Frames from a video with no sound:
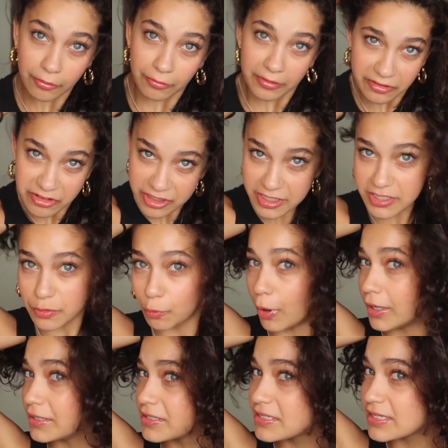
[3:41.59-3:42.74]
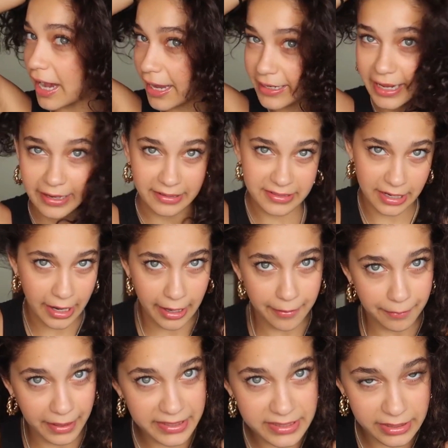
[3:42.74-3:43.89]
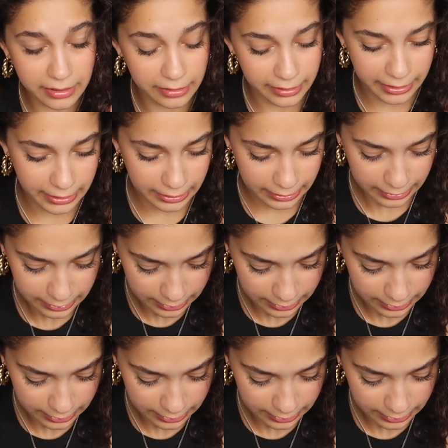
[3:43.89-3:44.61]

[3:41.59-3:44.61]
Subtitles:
with just one side at a time basically.